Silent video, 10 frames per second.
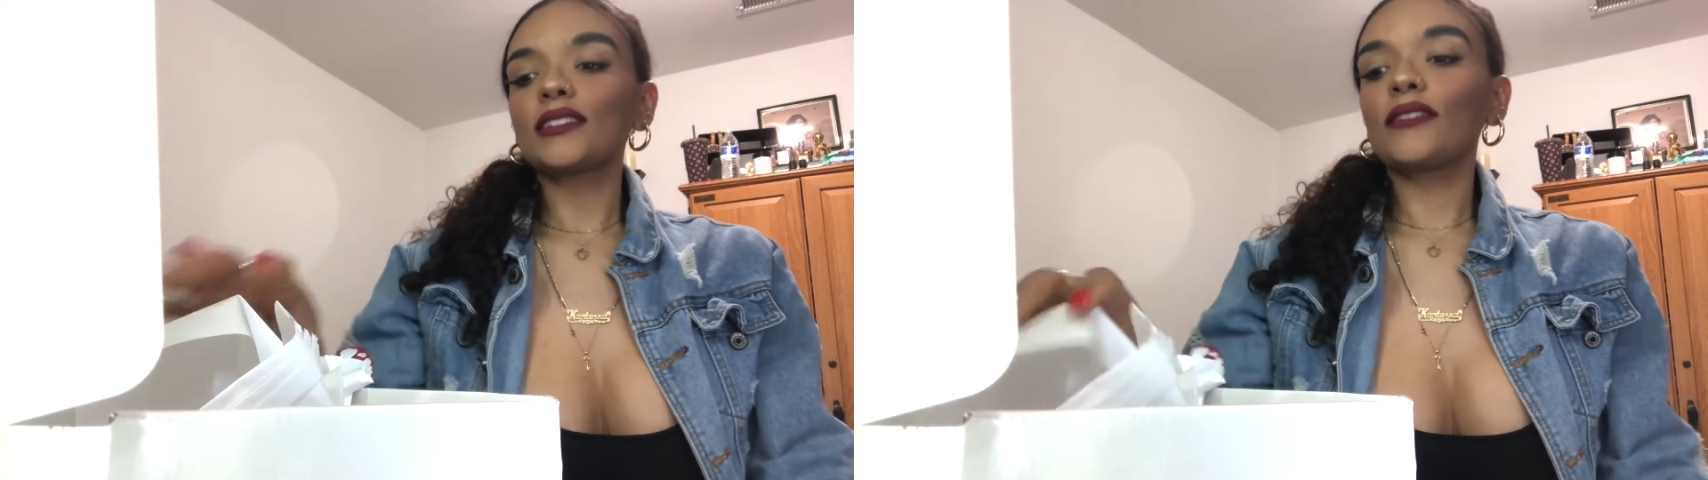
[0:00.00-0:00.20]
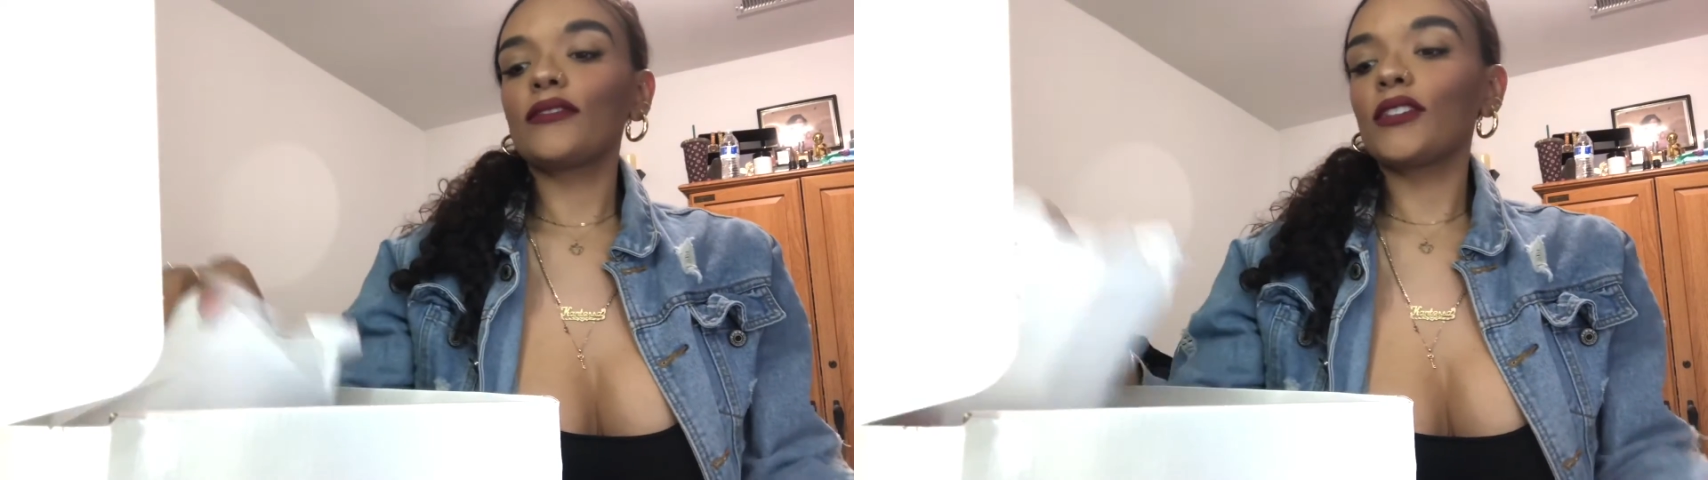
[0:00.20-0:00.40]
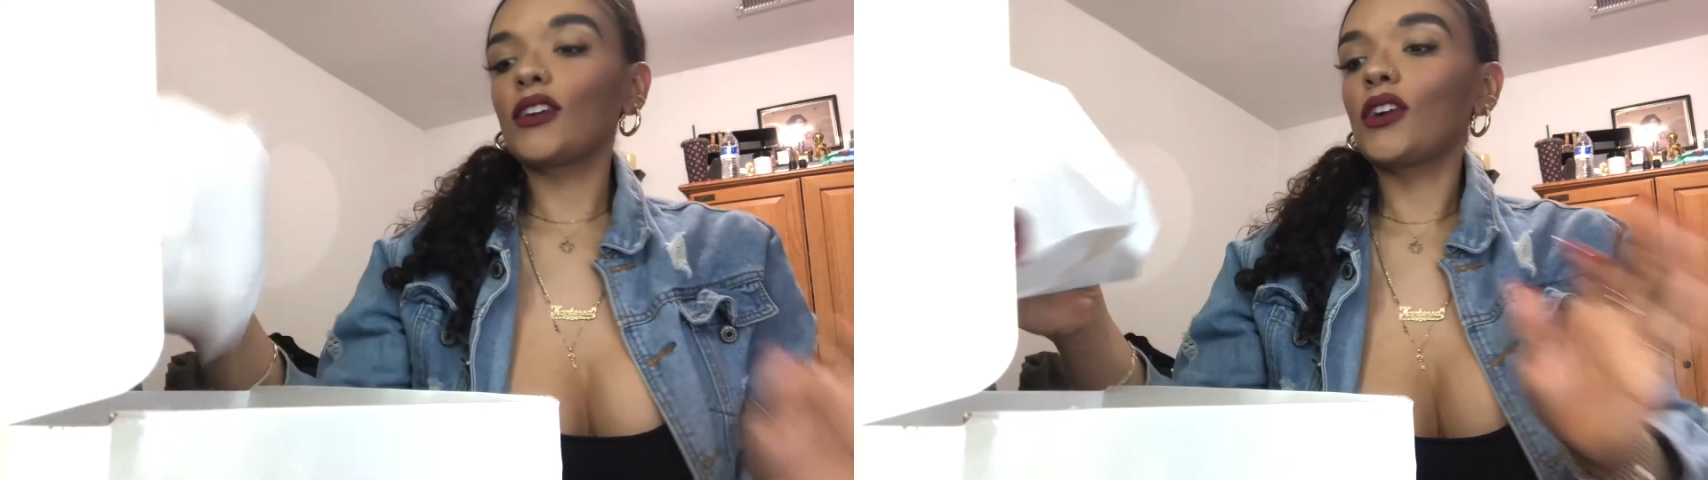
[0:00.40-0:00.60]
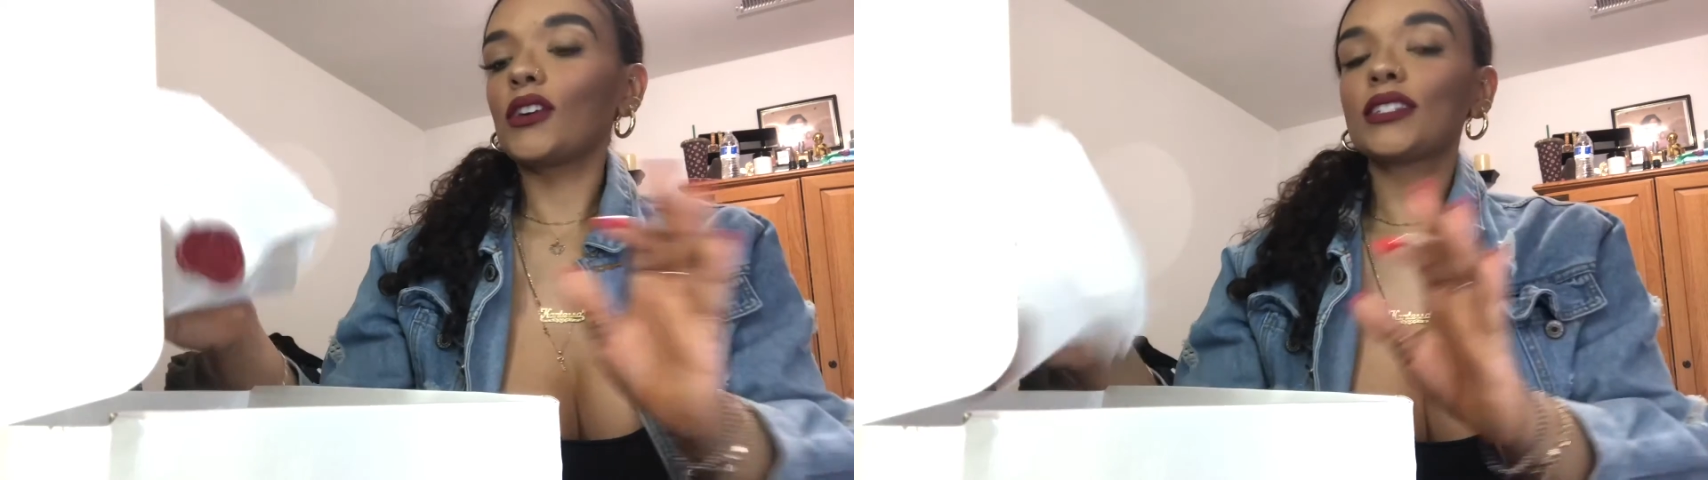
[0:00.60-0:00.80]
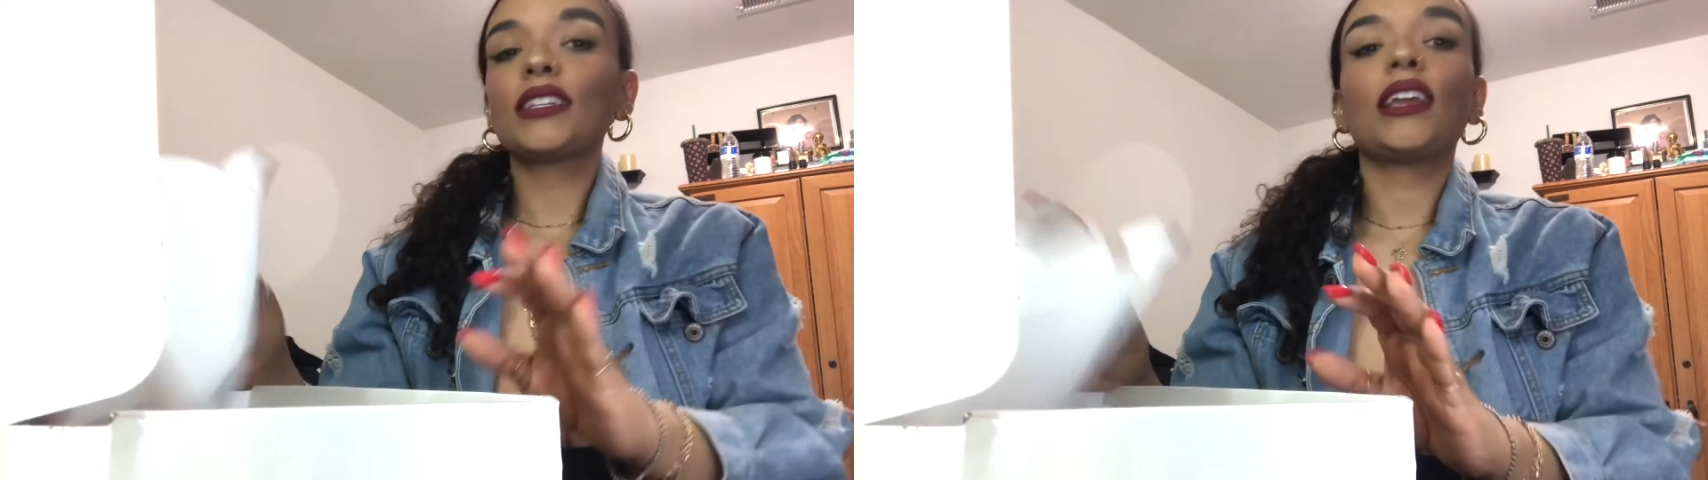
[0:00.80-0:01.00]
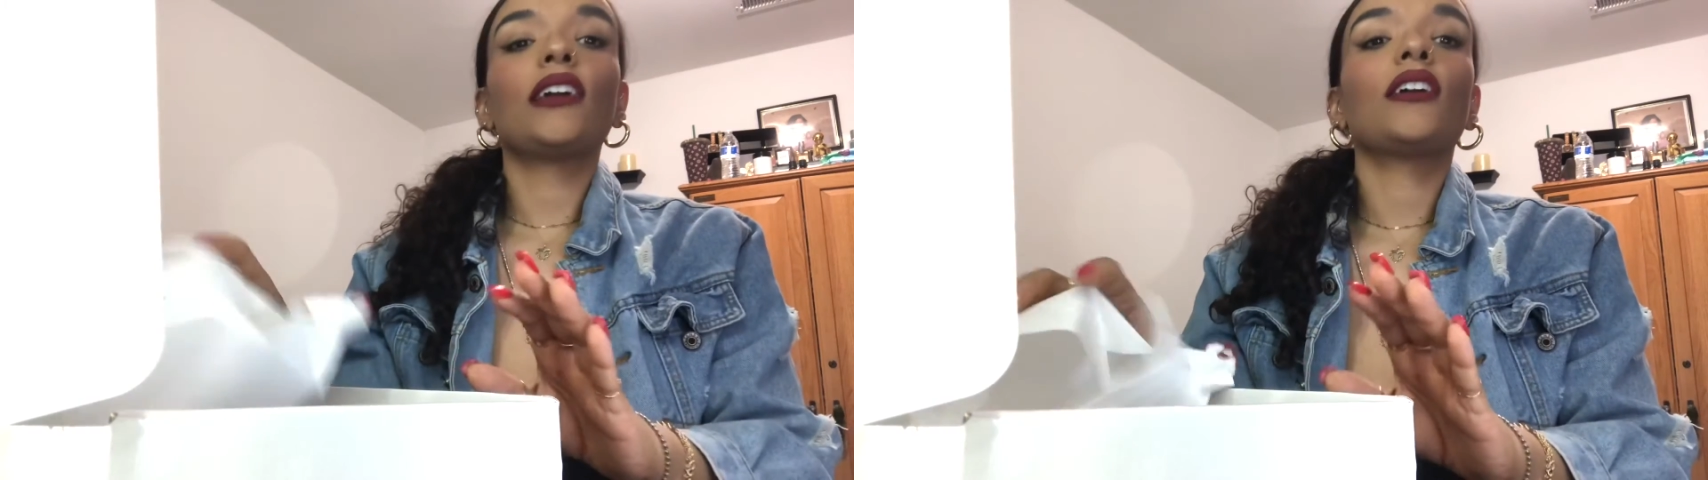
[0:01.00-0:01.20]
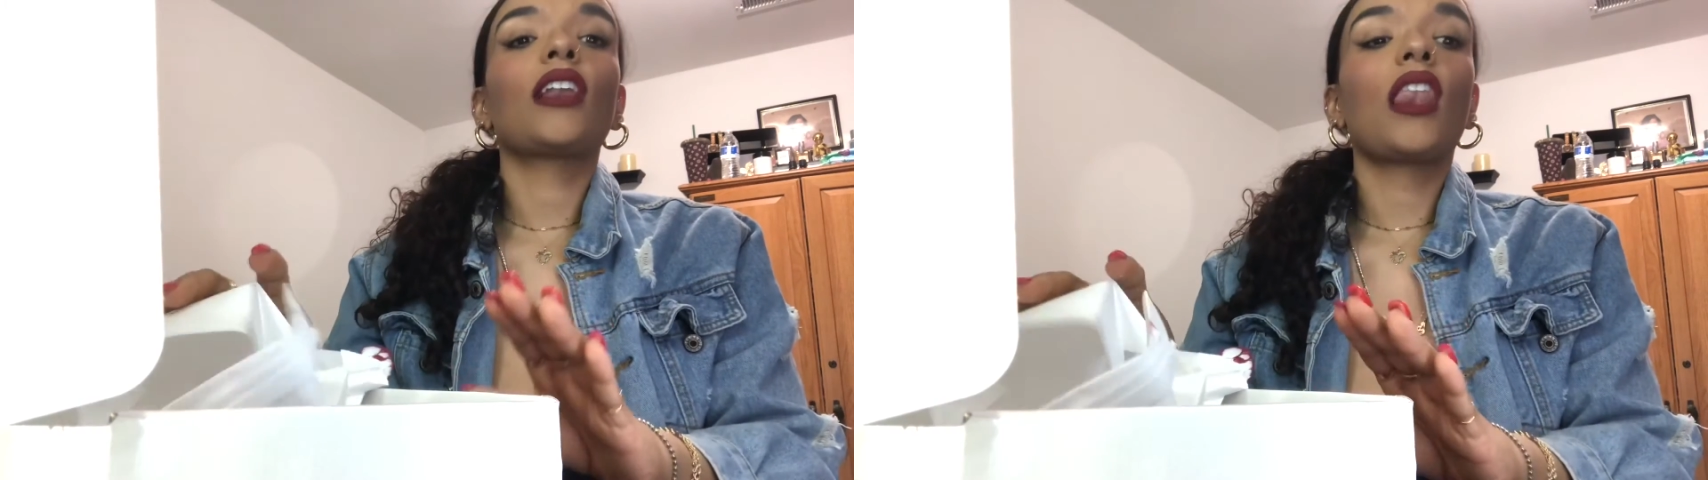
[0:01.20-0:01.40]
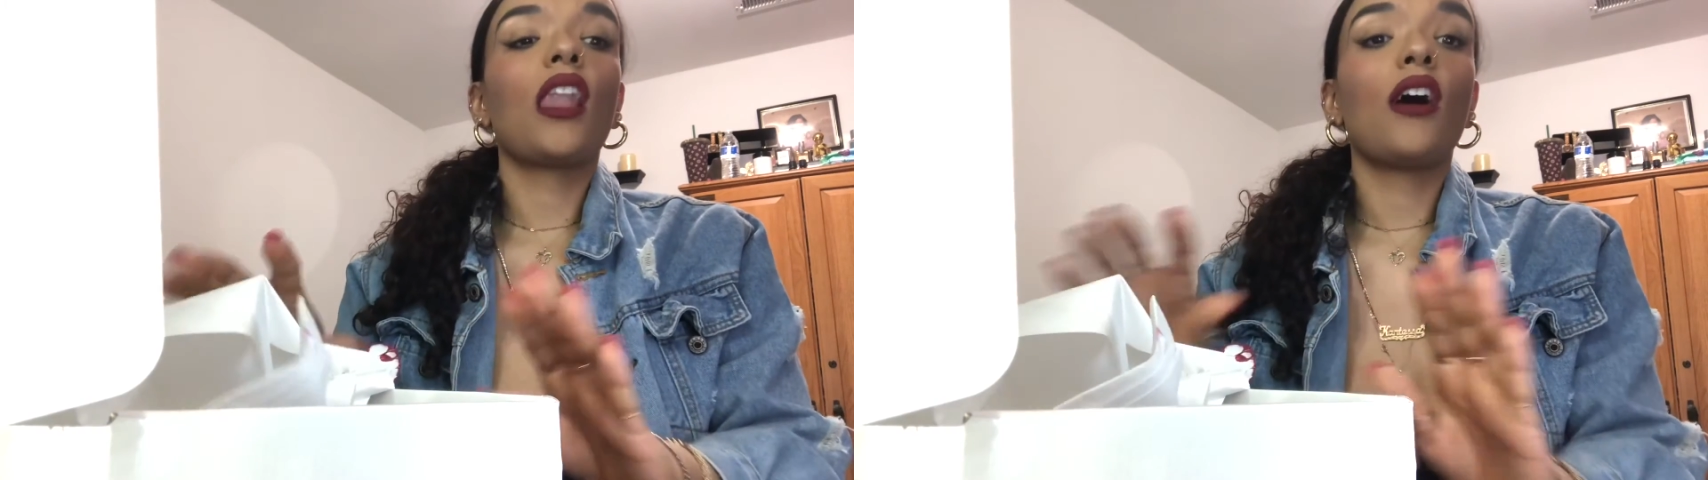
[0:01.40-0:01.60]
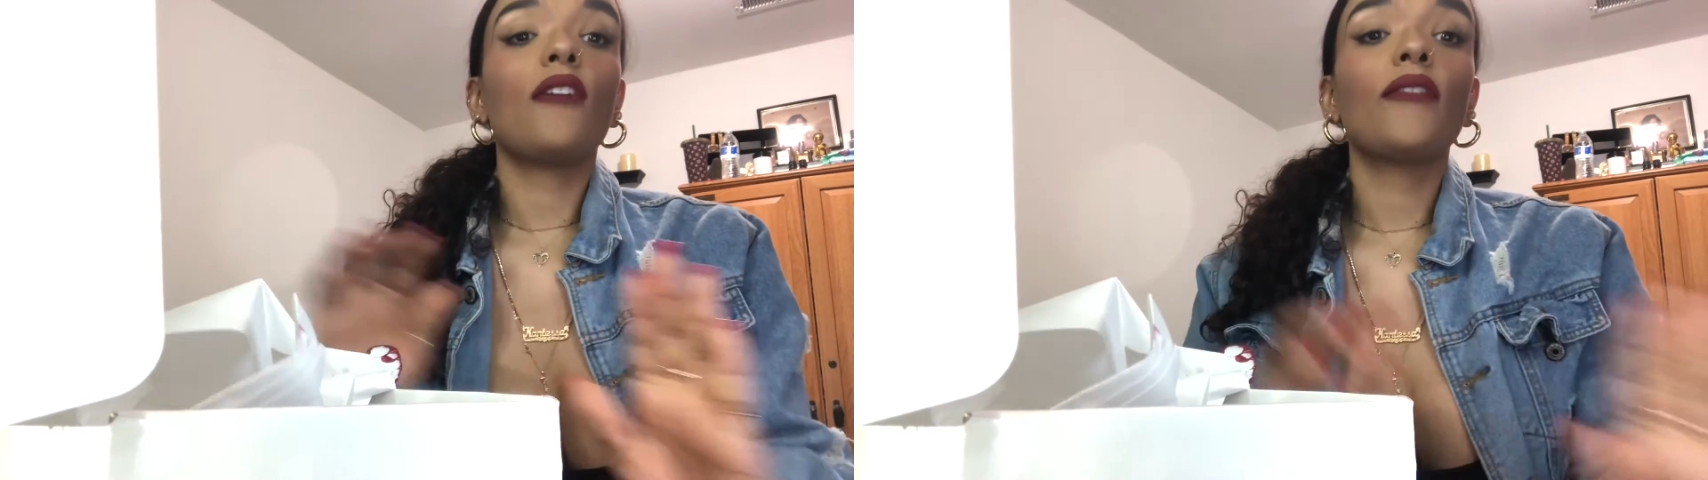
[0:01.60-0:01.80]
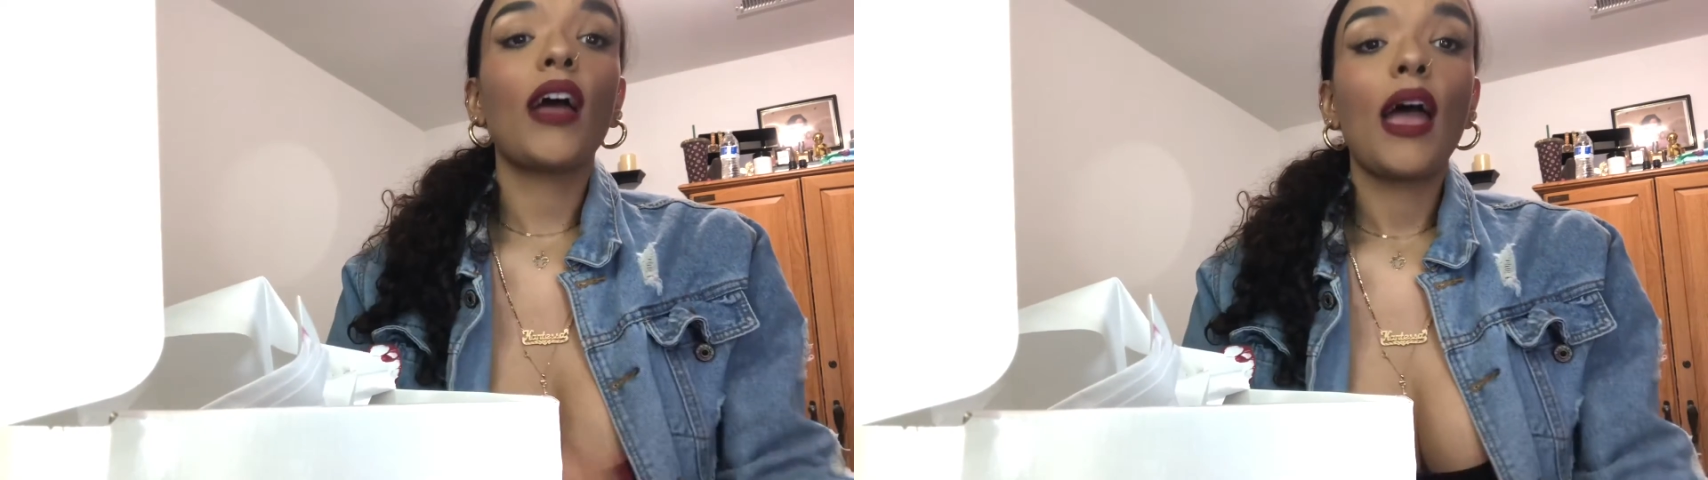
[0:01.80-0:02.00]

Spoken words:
of the Cartier Love